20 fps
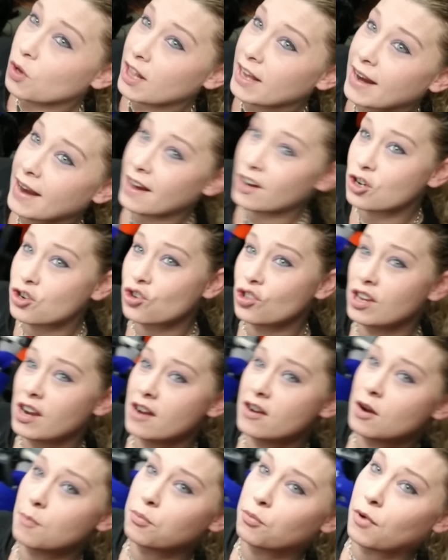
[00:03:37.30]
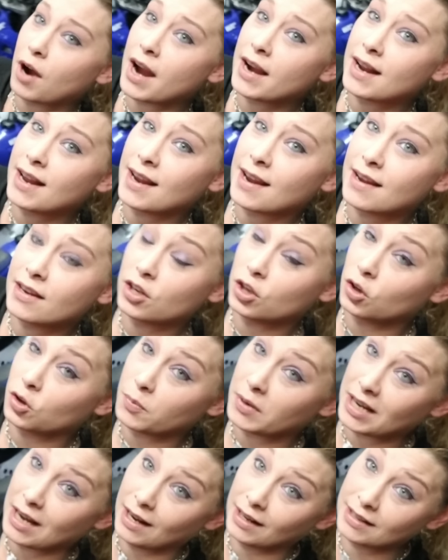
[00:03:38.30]
will I actually end up riding it? You know, to
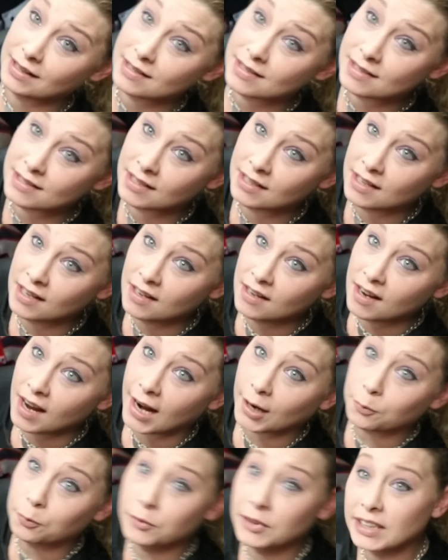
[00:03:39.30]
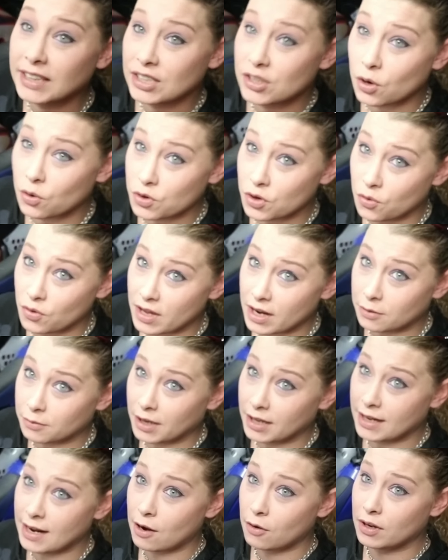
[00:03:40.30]
be honest, I really don't know that
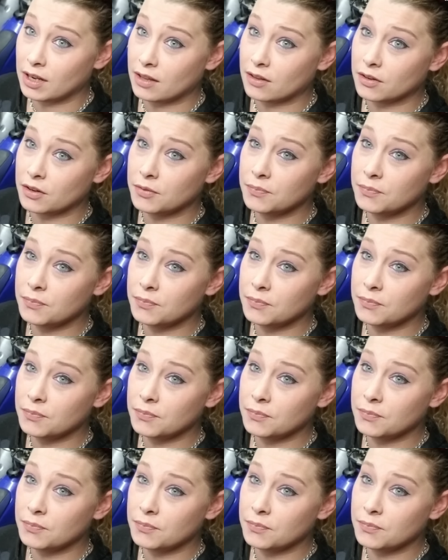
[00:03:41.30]
right now either.